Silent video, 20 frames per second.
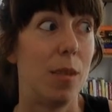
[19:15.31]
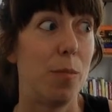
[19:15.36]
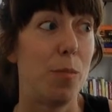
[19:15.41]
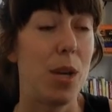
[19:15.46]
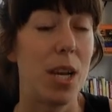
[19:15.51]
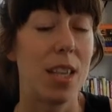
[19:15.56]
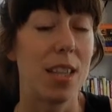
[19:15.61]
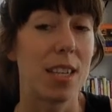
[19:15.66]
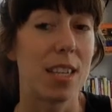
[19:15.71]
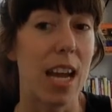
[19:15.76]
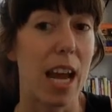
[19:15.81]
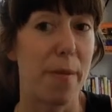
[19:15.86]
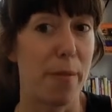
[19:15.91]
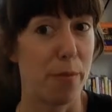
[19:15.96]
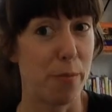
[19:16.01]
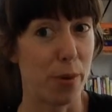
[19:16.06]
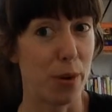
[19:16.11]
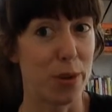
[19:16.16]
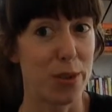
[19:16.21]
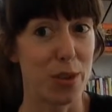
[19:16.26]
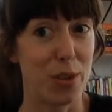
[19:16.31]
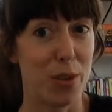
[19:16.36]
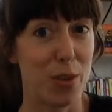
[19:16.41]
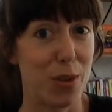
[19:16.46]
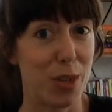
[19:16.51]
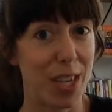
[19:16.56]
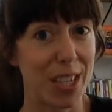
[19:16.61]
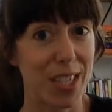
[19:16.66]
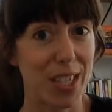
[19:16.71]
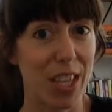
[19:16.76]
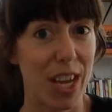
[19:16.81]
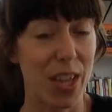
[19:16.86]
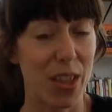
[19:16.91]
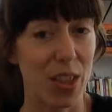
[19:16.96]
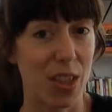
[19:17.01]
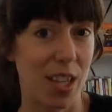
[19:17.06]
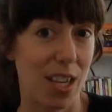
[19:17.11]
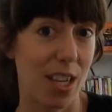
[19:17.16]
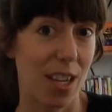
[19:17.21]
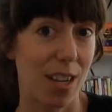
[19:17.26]
being the type of person who does that
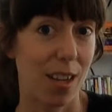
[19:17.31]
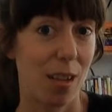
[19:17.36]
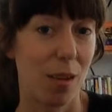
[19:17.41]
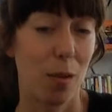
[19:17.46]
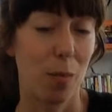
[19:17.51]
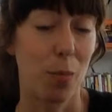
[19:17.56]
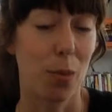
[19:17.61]
thing,